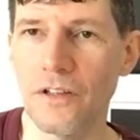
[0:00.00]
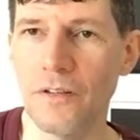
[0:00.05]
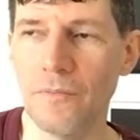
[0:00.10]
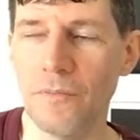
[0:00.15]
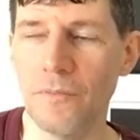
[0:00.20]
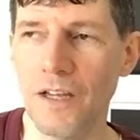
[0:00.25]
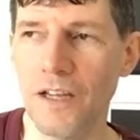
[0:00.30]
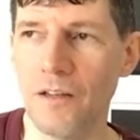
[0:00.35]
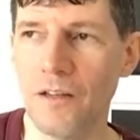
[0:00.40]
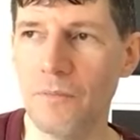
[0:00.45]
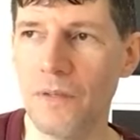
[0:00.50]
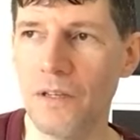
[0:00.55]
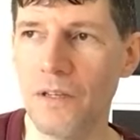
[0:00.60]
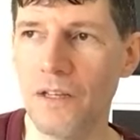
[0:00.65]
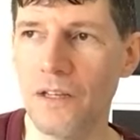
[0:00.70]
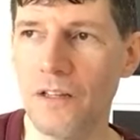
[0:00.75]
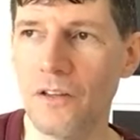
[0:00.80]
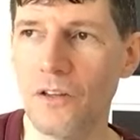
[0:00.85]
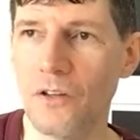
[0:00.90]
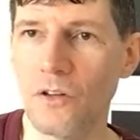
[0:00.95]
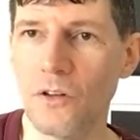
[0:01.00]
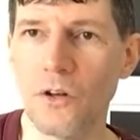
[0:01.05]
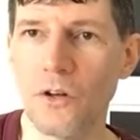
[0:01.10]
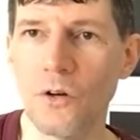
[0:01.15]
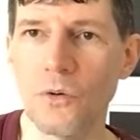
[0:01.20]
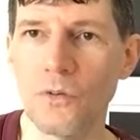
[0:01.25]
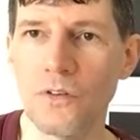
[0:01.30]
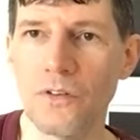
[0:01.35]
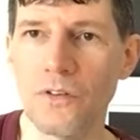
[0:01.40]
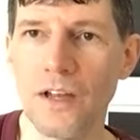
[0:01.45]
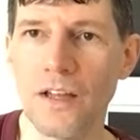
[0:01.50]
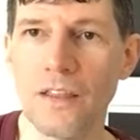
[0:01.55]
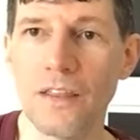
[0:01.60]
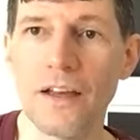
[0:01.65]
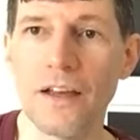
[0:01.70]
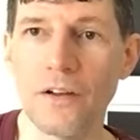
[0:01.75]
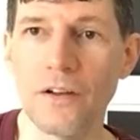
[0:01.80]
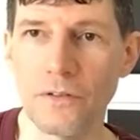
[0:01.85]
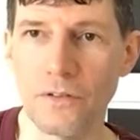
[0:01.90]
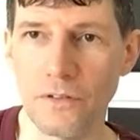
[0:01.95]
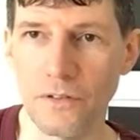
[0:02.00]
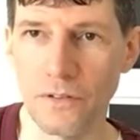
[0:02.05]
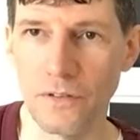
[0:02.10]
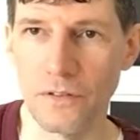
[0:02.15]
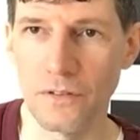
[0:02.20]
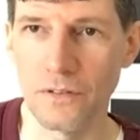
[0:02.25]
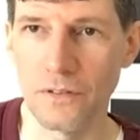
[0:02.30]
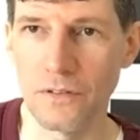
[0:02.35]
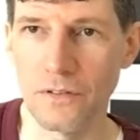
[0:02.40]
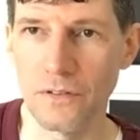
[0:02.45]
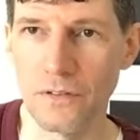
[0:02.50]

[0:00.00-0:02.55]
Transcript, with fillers: it may be the low 10,000s.